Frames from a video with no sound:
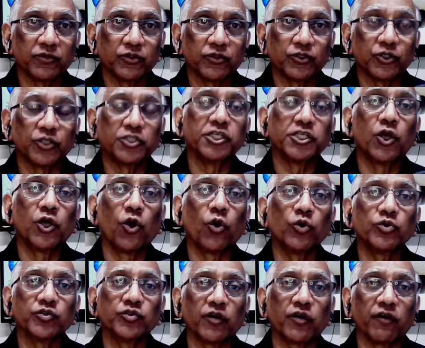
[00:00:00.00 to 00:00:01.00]
So she
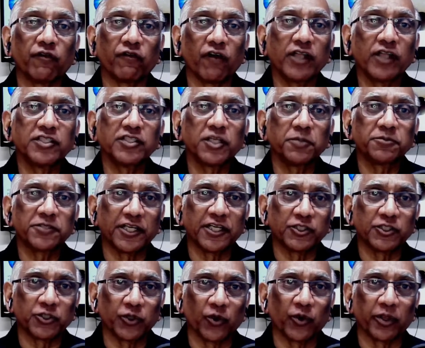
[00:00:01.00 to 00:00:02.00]
runs upstairs
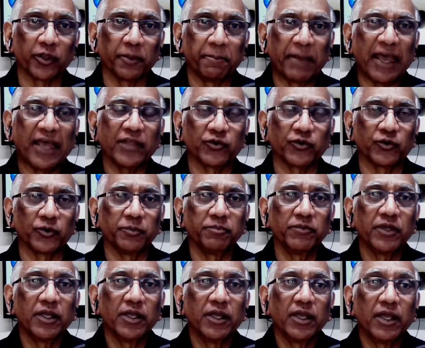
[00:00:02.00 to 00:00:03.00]
to go to the bathroom
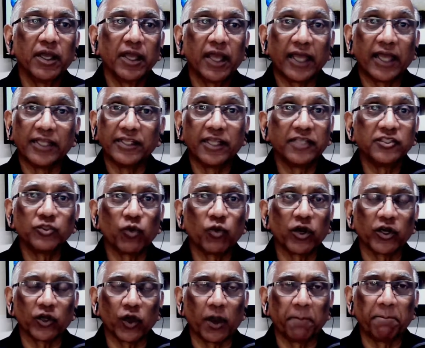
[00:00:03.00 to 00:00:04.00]
and doesn't want
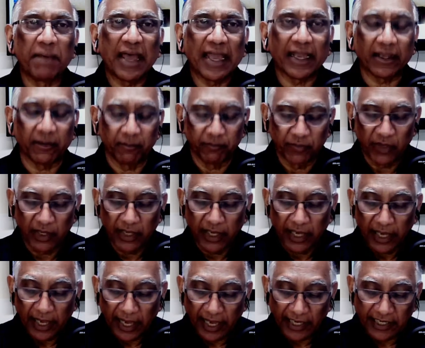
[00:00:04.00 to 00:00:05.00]
to come back.
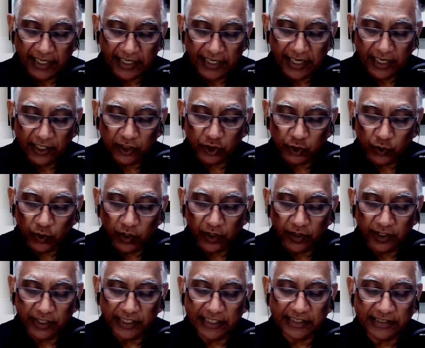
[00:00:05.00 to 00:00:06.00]
And he yells to her,
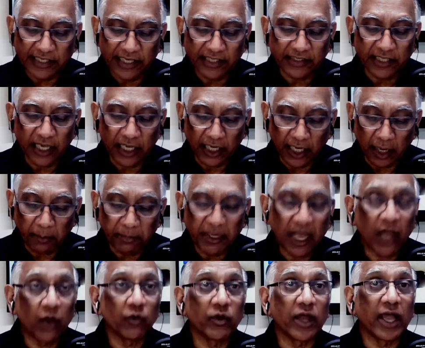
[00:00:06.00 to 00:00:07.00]
he says, come
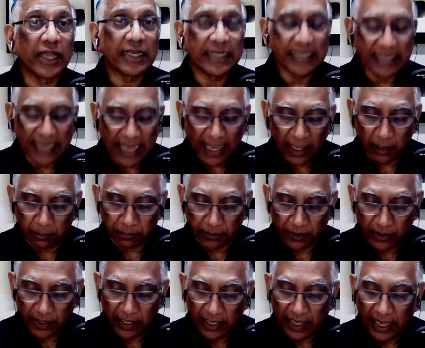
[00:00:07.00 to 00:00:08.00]
down, I need help.
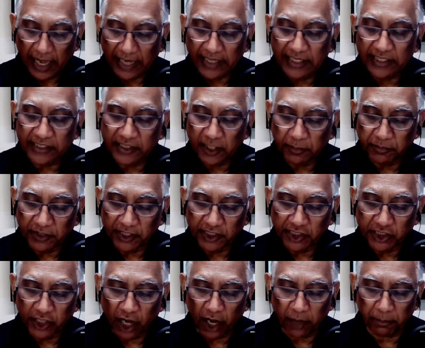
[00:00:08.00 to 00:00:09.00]
I need something
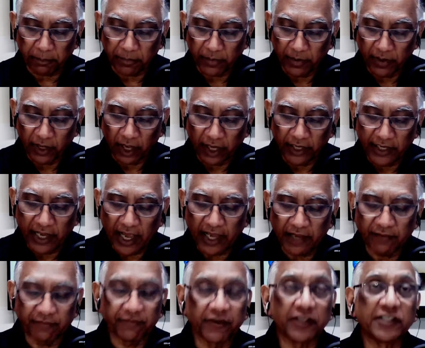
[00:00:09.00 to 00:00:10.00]
sharp, a
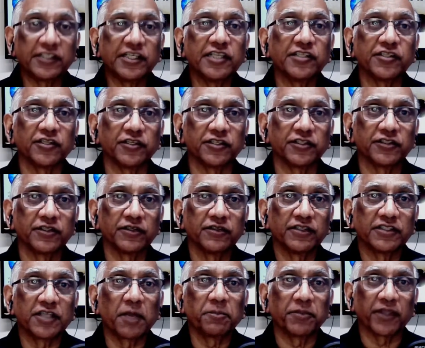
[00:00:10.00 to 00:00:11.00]
knife, a scissors,
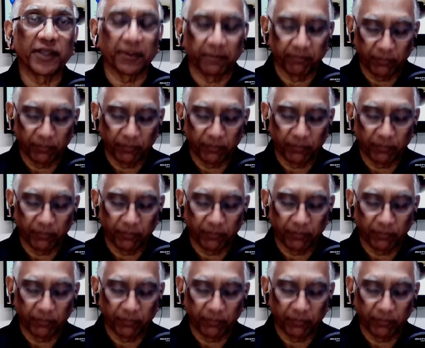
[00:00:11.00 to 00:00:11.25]
something.